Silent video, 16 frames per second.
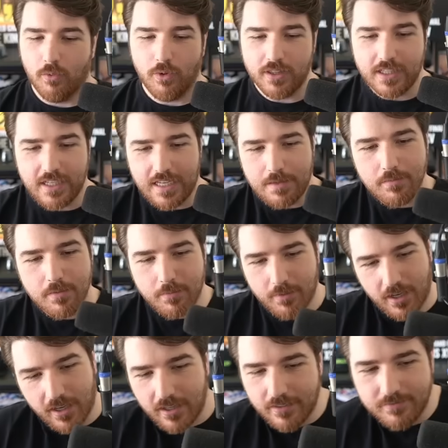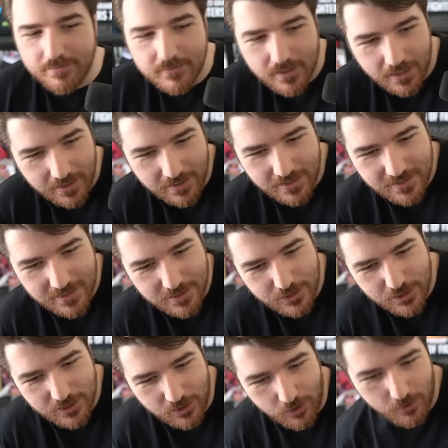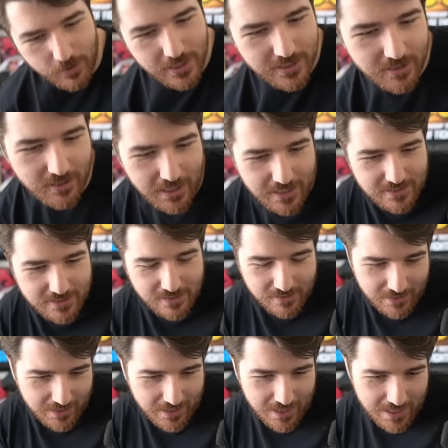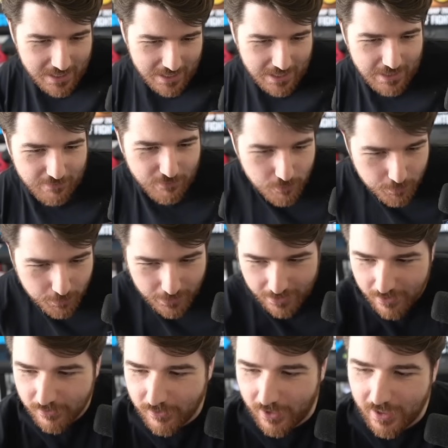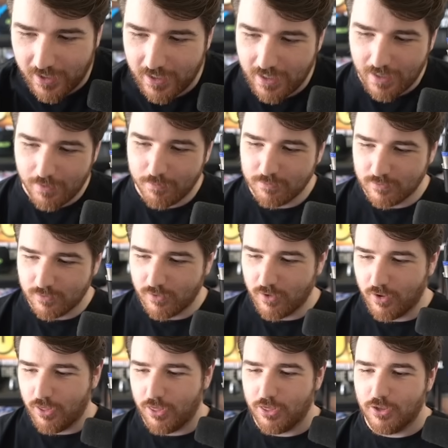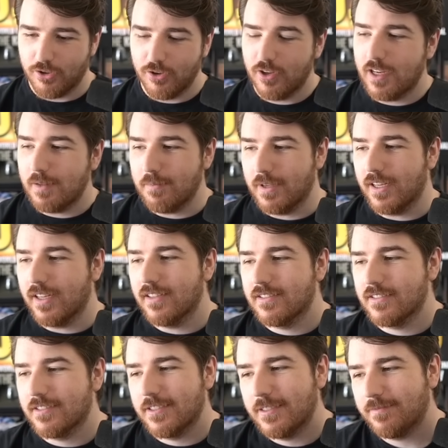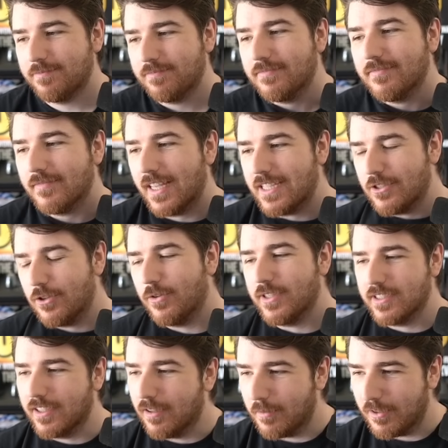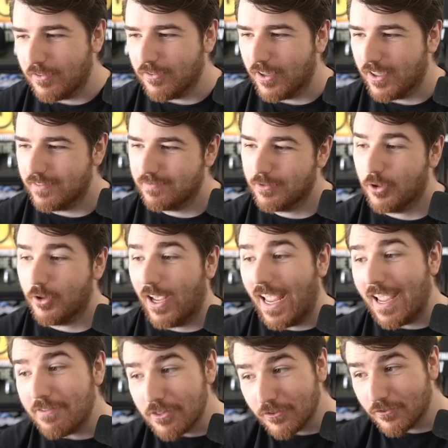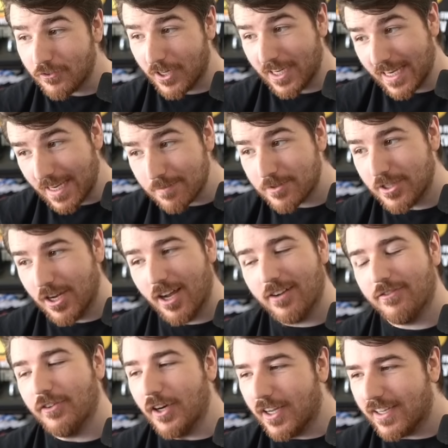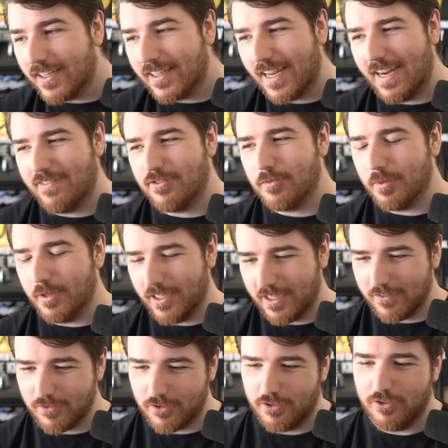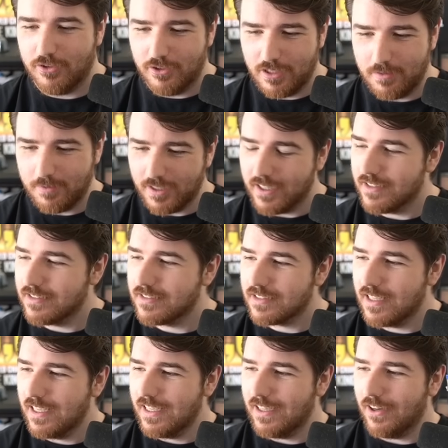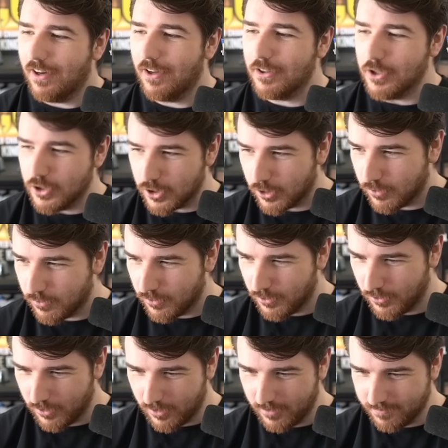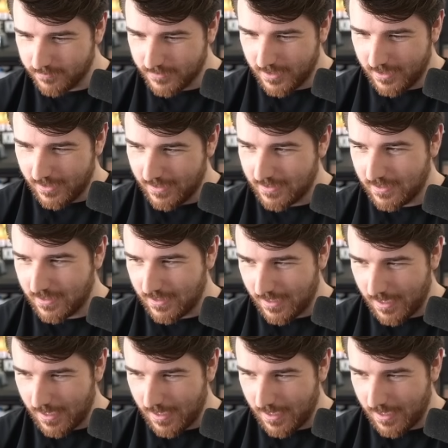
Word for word: One thing to keep in mind, and this is just always classic, like if you play a fighting game for 30 minutes, it's always going to be fun. Okay. If the fighting game's not fun after playing it for 30 minutes on the show floor, then the